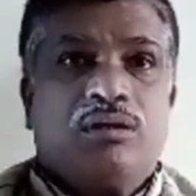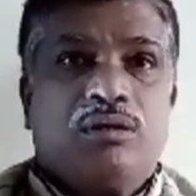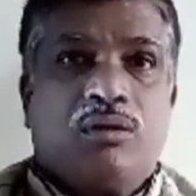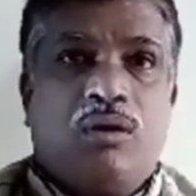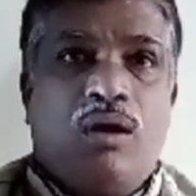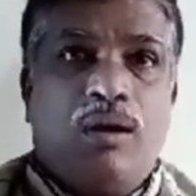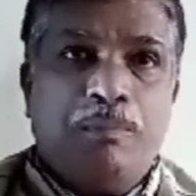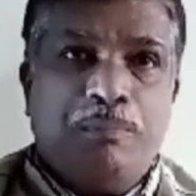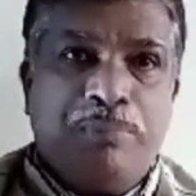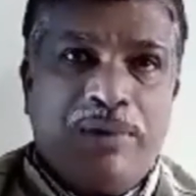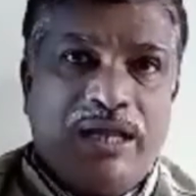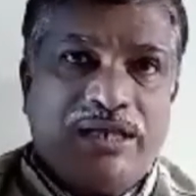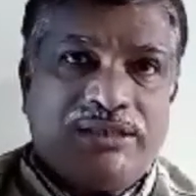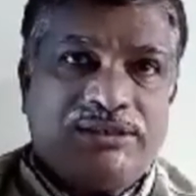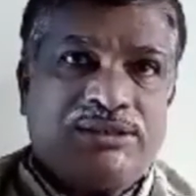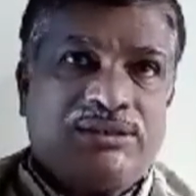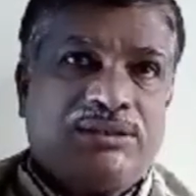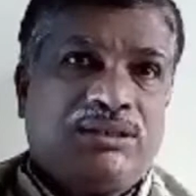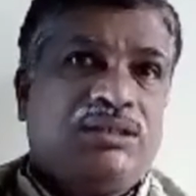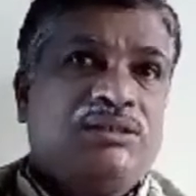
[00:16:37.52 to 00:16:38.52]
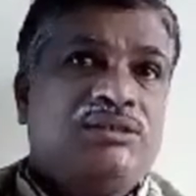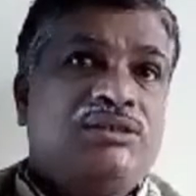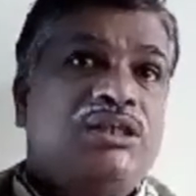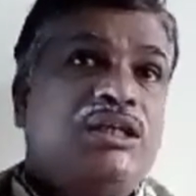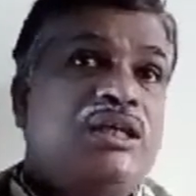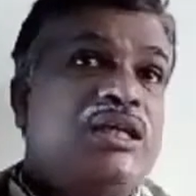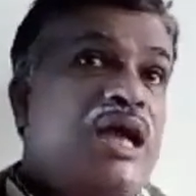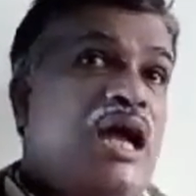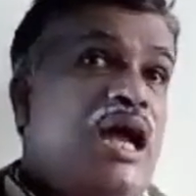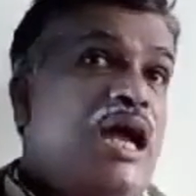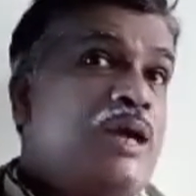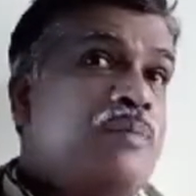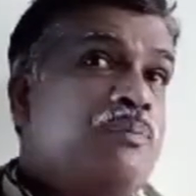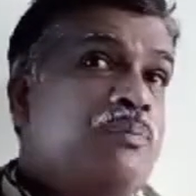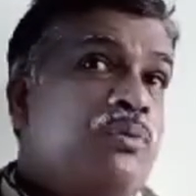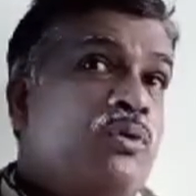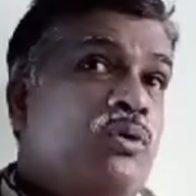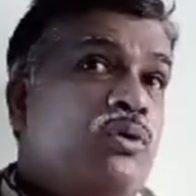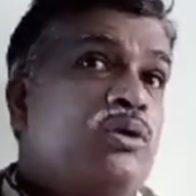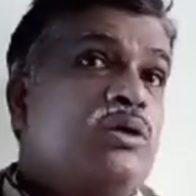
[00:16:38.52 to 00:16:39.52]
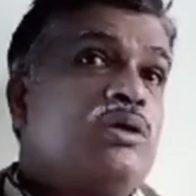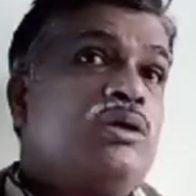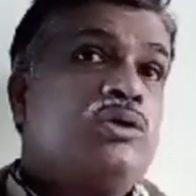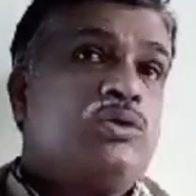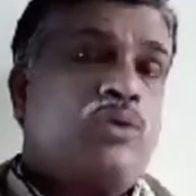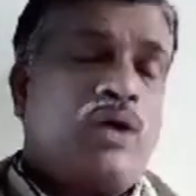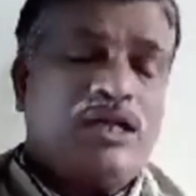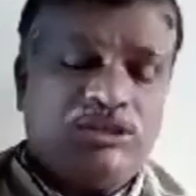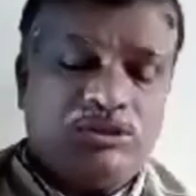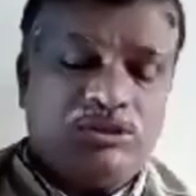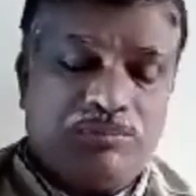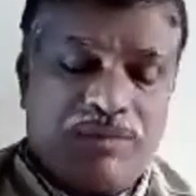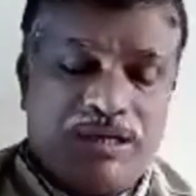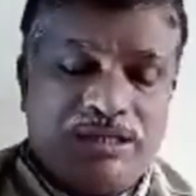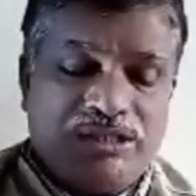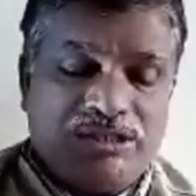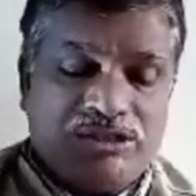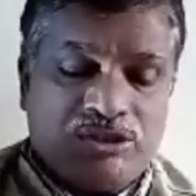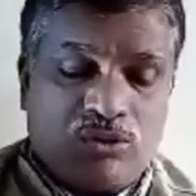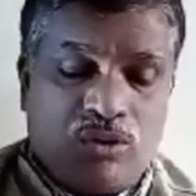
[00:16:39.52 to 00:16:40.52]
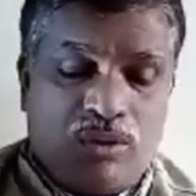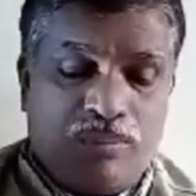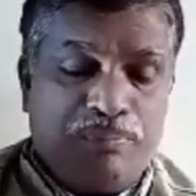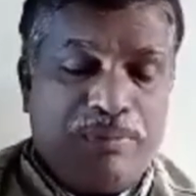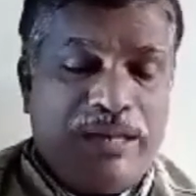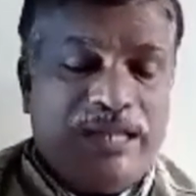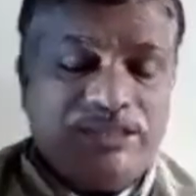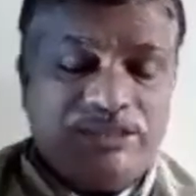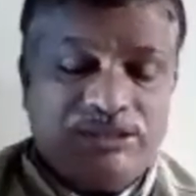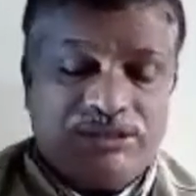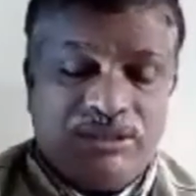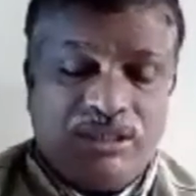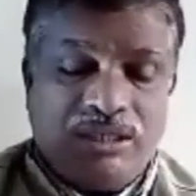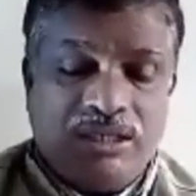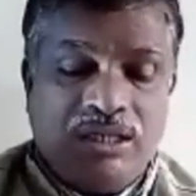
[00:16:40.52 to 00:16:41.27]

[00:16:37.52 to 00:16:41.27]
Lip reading: complex, CdI4 twice minus complex,